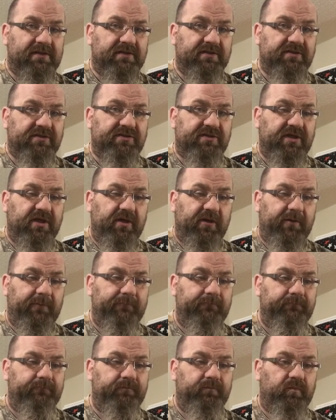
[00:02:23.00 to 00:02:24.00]
So
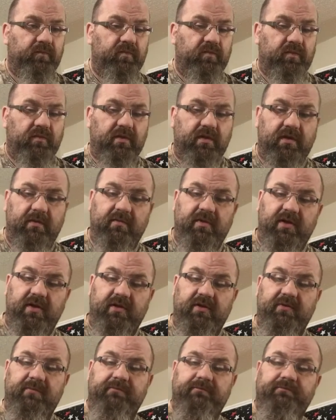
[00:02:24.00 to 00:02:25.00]
I'm going
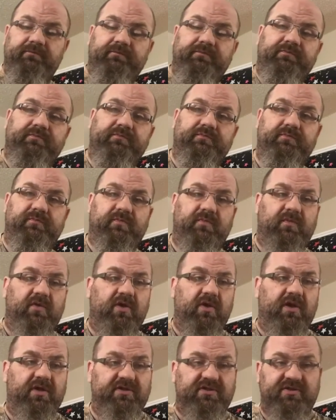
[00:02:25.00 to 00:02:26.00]
to
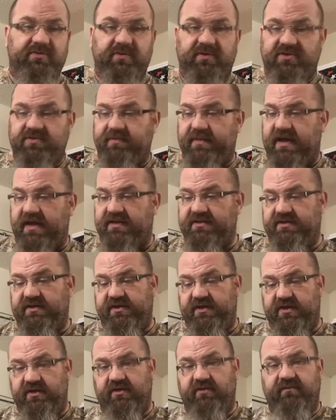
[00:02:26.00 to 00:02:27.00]
go ahead and switch back to
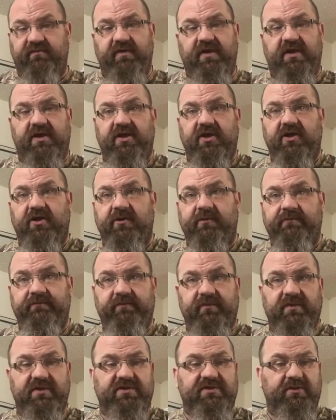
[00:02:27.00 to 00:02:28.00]
the other video.
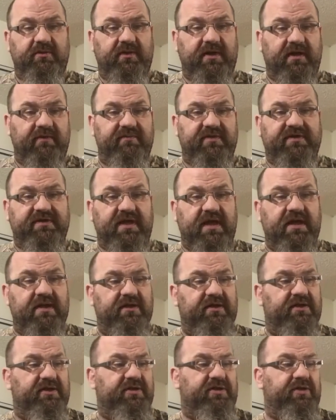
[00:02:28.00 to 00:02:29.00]
So what I've decided
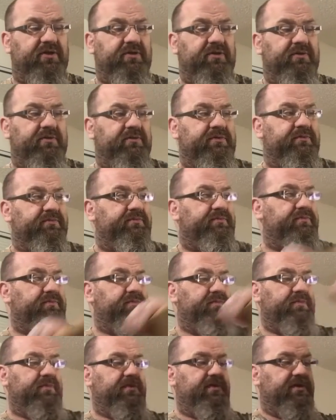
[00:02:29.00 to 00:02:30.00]
to do
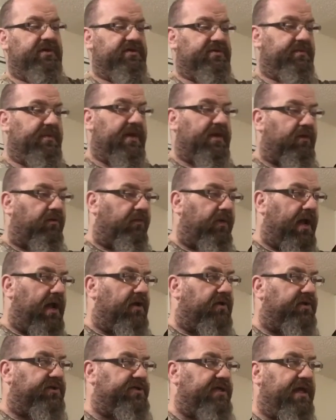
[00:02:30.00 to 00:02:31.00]
is make a
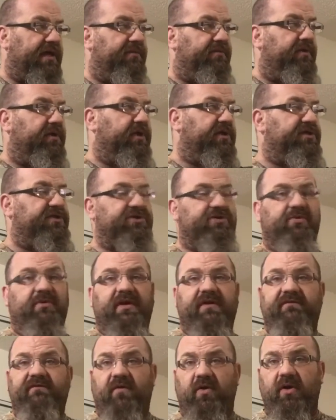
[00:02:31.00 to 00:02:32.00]
router table that's
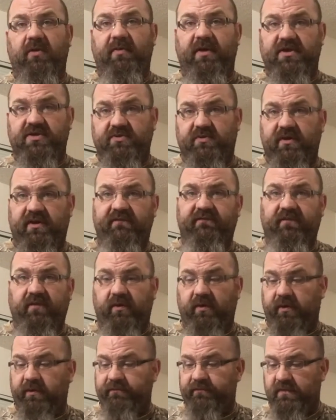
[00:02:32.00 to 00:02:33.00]
24 by
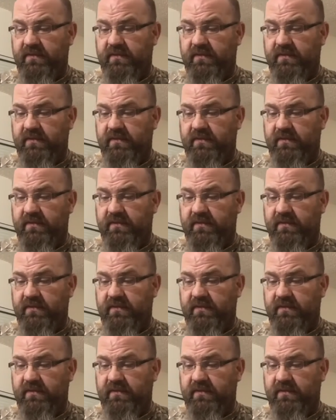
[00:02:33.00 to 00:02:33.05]
24,